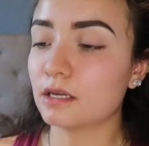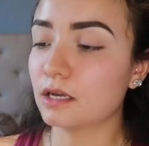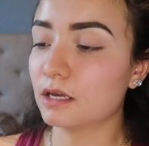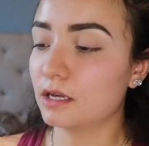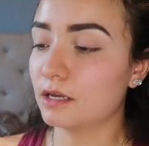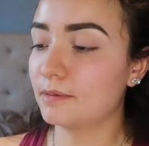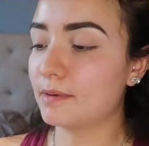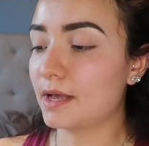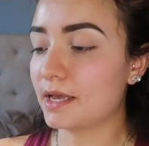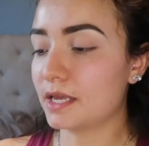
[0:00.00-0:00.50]

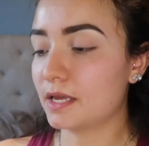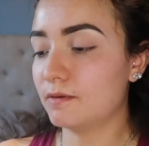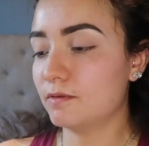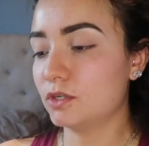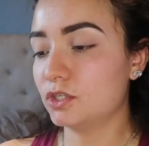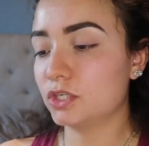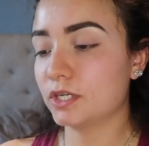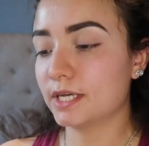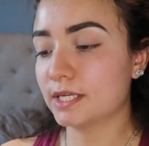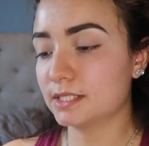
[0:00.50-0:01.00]
I can
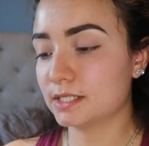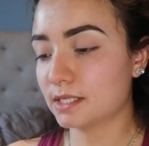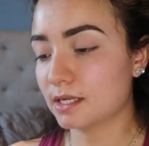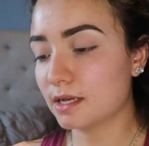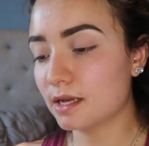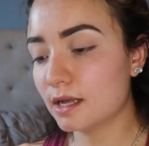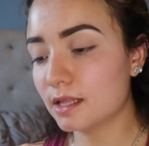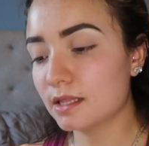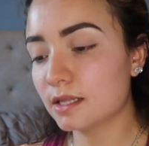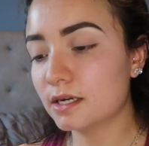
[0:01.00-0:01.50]
read you guys the
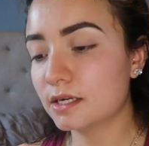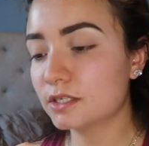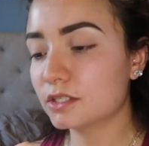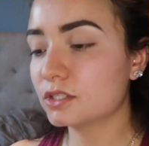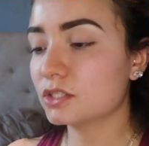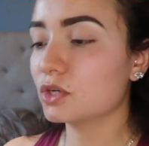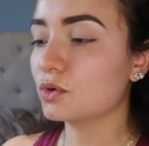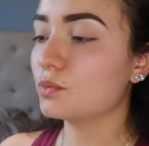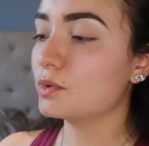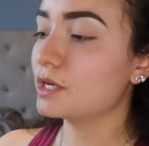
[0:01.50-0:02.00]

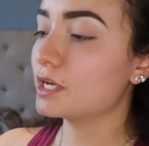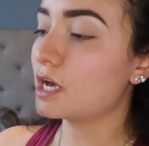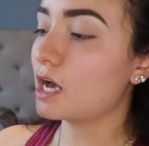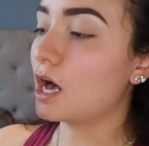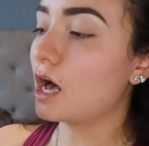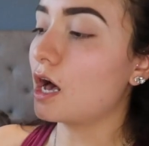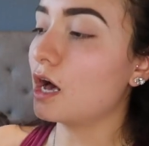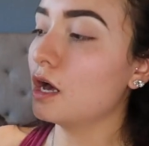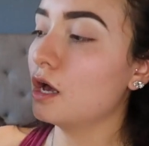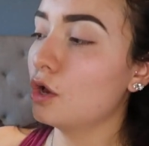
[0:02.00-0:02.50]
colors. So we
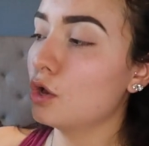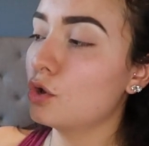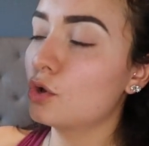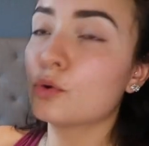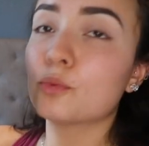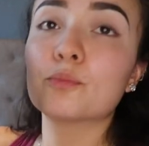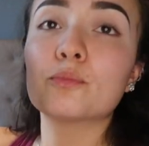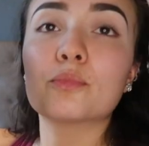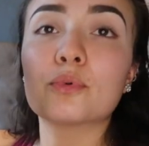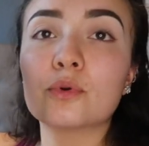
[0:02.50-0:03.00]
got
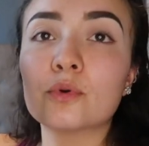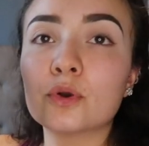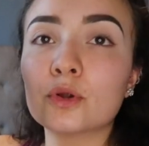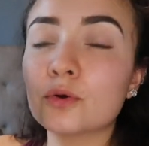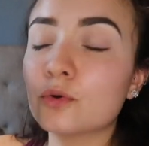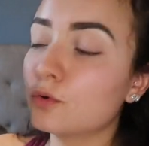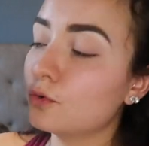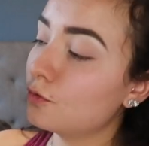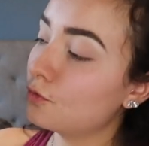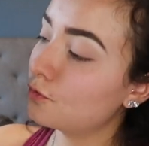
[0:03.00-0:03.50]

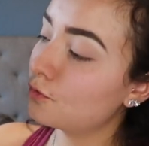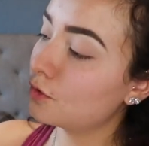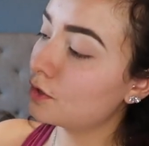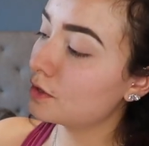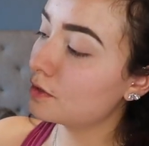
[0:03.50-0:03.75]
Proof,